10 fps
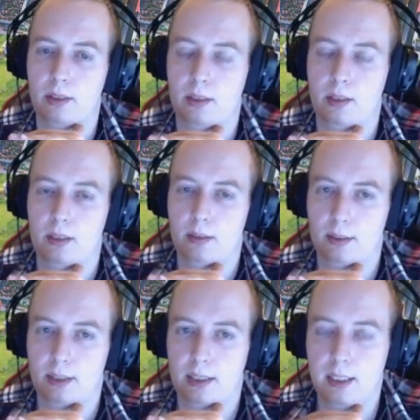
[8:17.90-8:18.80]

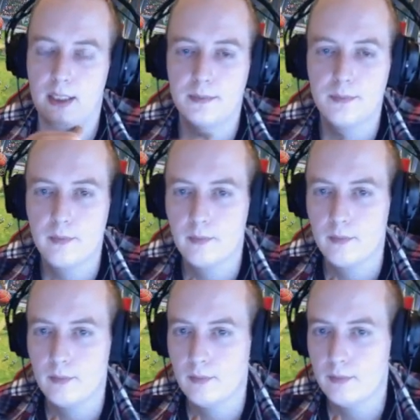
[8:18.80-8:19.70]

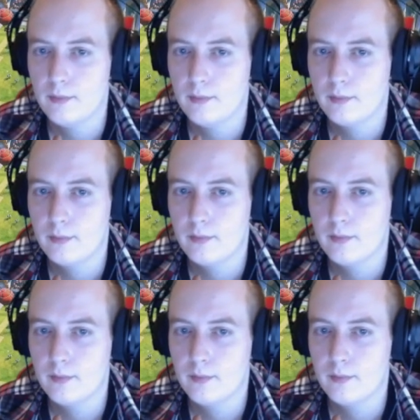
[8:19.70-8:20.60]

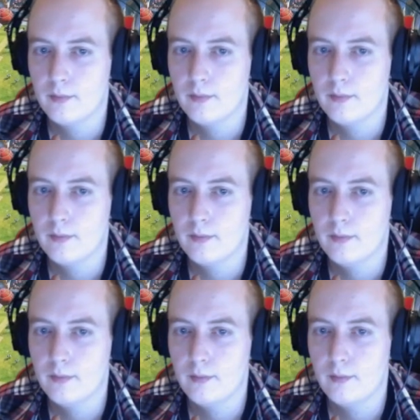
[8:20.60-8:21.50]

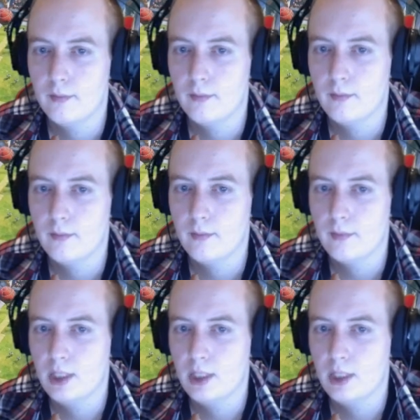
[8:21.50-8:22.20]
No one is speaking in this clip.